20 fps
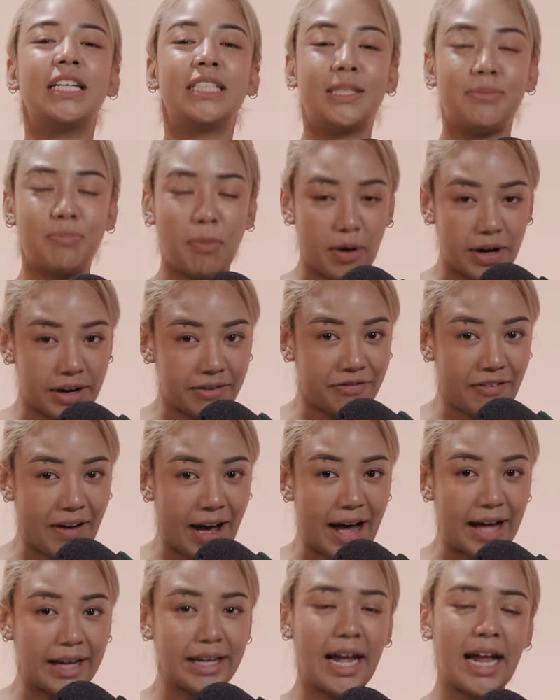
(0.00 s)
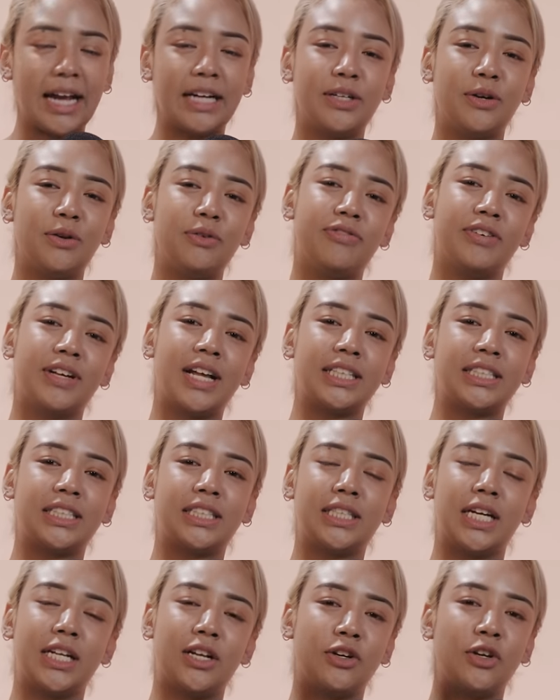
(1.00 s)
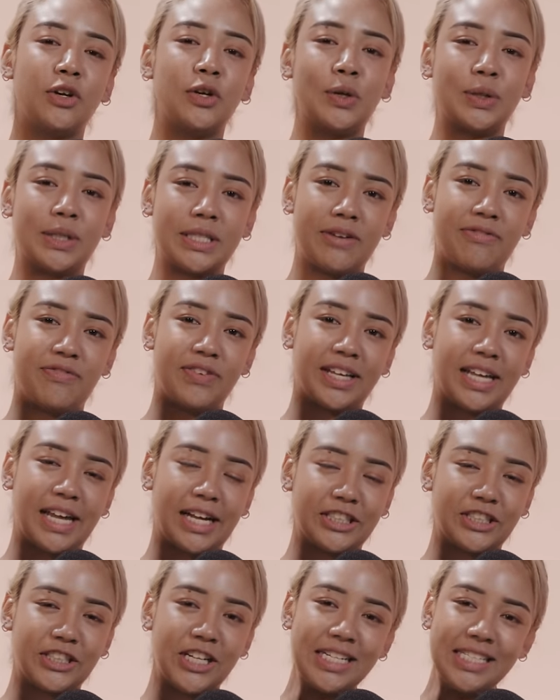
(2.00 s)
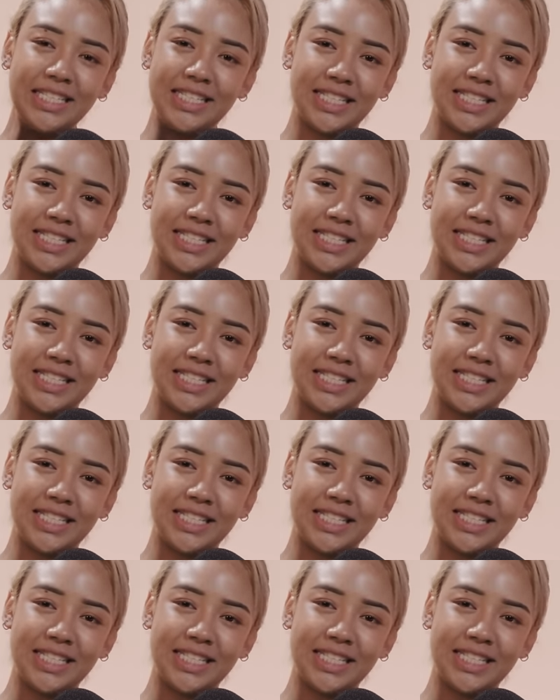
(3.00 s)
Spotify, and don't forget to turn on your notifications.